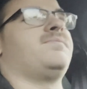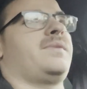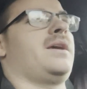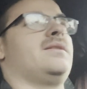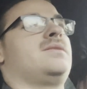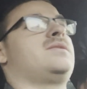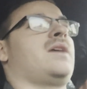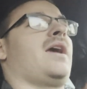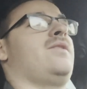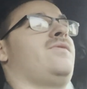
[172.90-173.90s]
It's
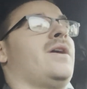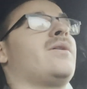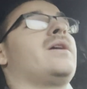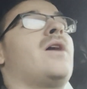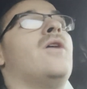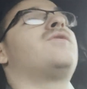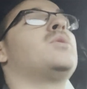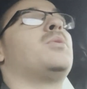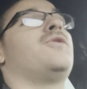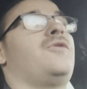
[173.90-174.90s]
a very
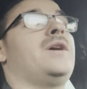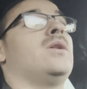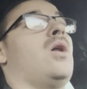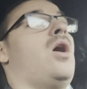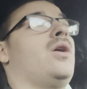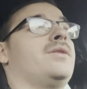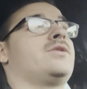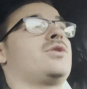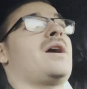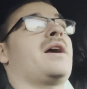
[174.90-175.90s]
comfortable feel on the
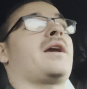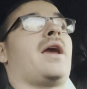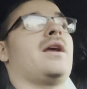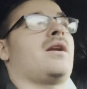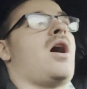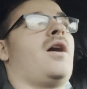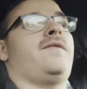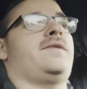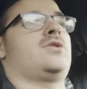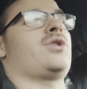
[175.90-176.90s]
track and off
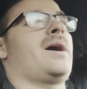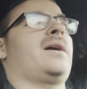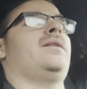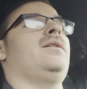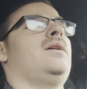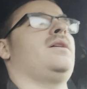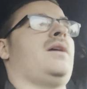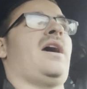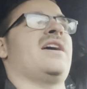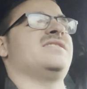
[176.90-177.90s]
the track
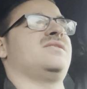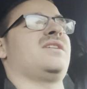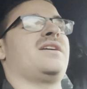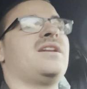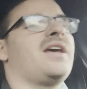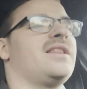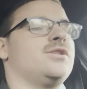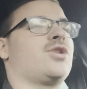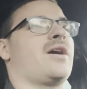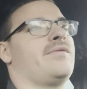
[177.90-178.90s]
as a daily
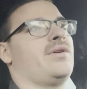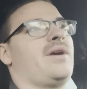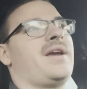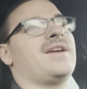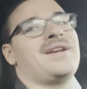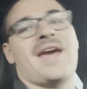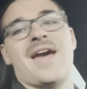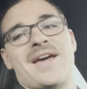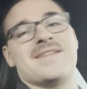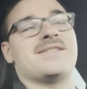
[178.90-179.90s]
driver and
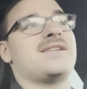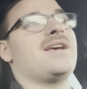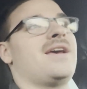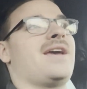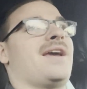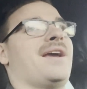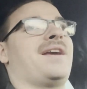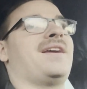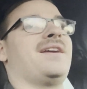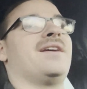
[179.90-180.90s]
as
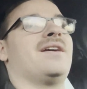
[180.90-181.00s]
a